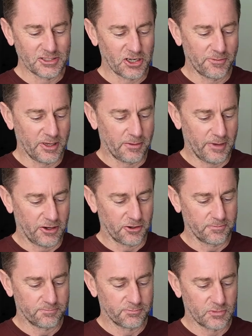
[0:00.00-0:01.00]
army
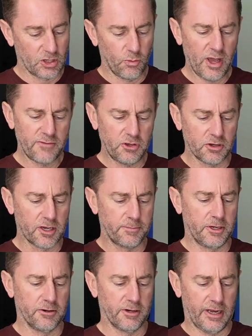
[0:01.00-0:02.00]
commander. Why have you
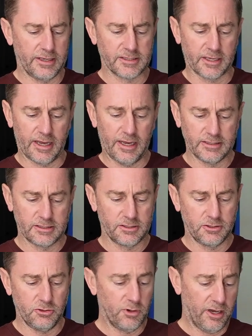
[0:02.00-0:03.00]
come here? Isaac
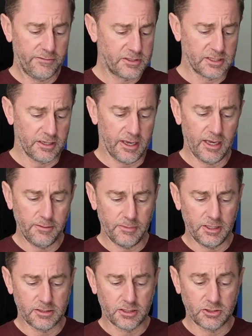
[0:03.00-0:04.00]
asked. You obviously hate
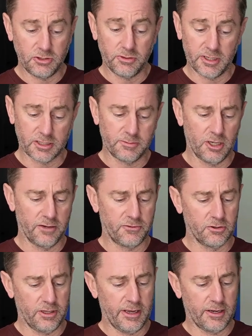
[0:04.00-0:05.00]
me since you kicked me
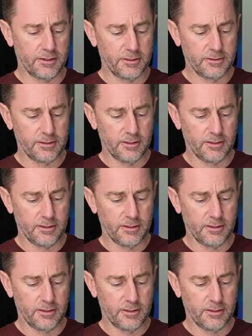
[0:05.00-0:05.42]
off your land.